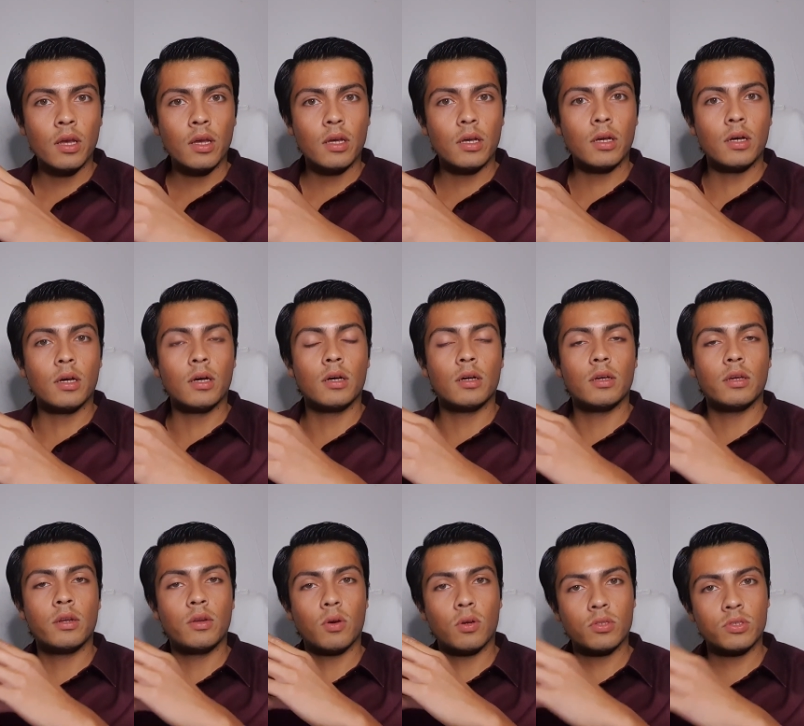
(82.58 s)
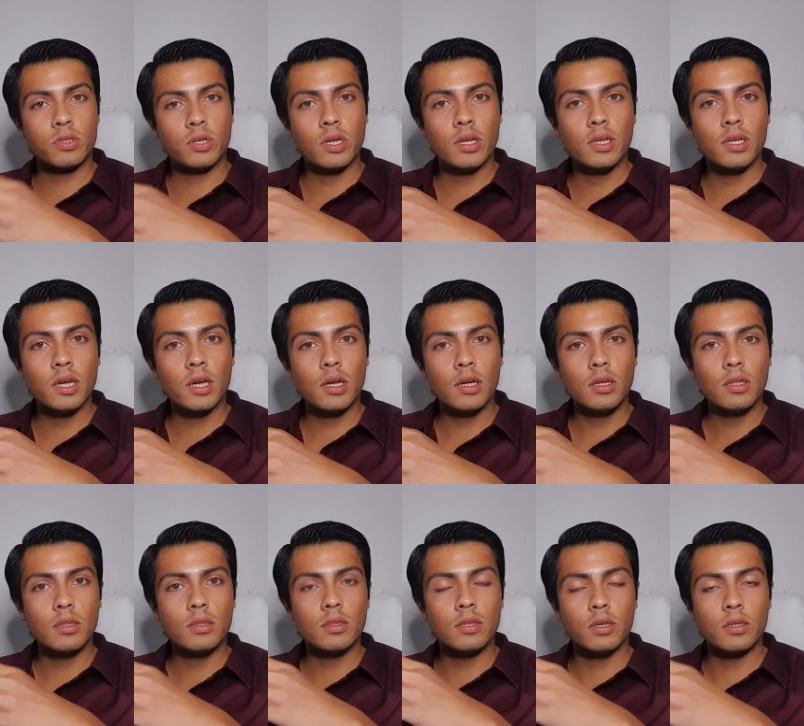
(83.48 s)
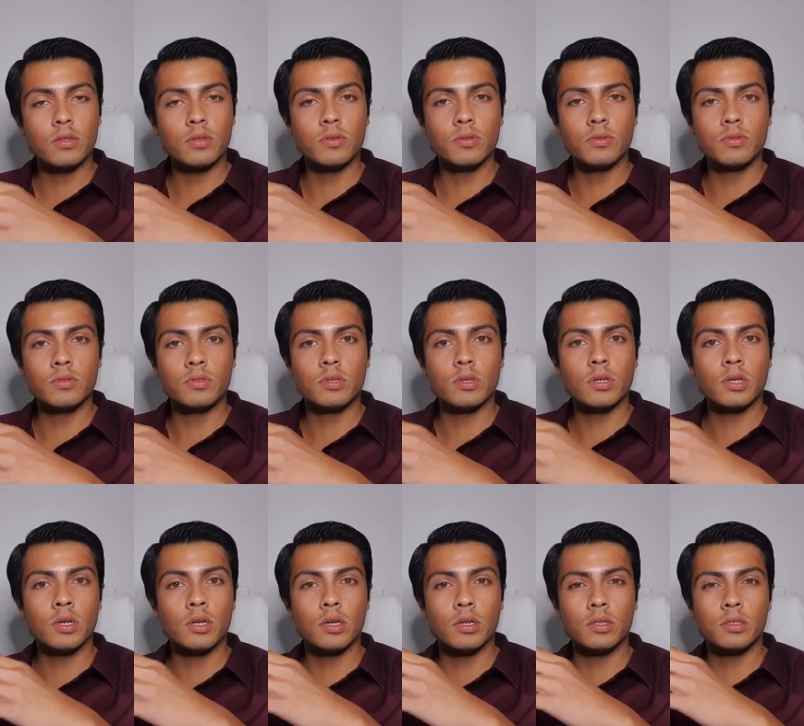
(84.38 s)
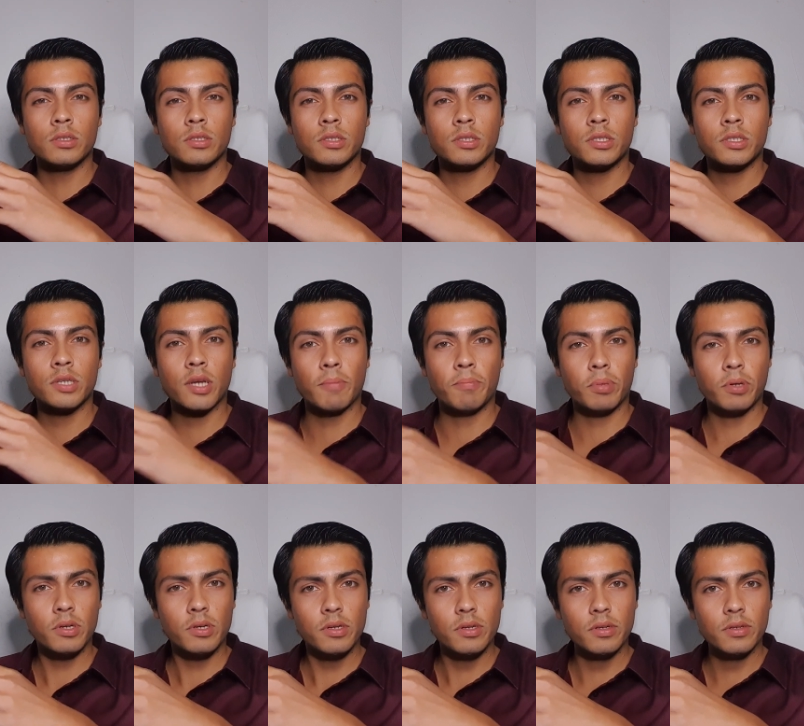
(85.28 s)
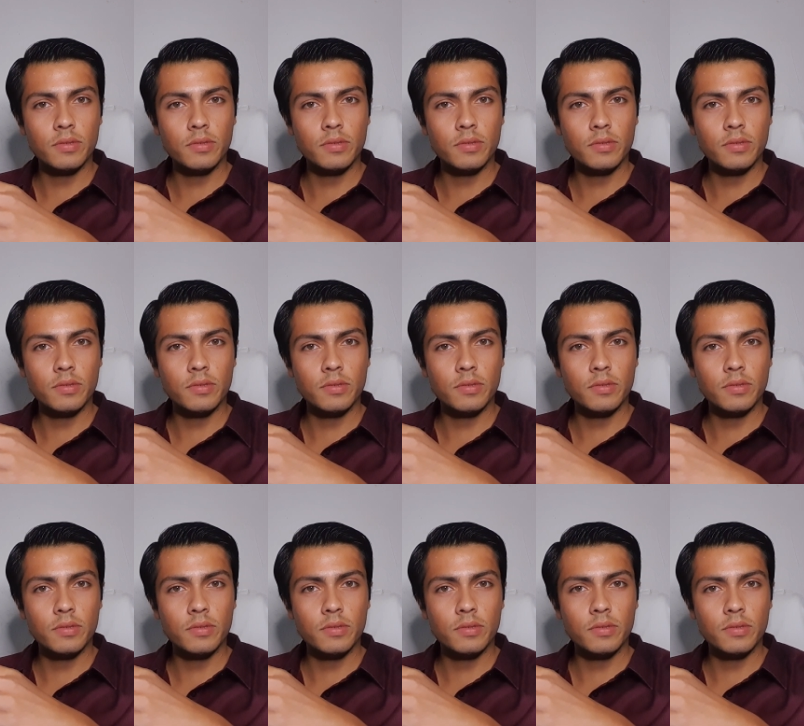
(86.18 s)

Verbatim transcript: Uh, in Australia, they use uh, Shepherd.